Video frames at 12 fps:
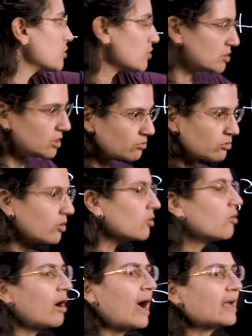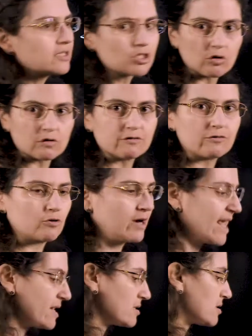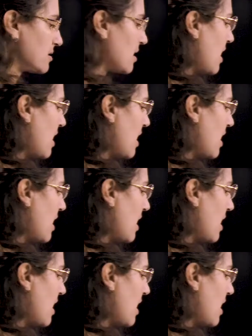to 0 and solve for s.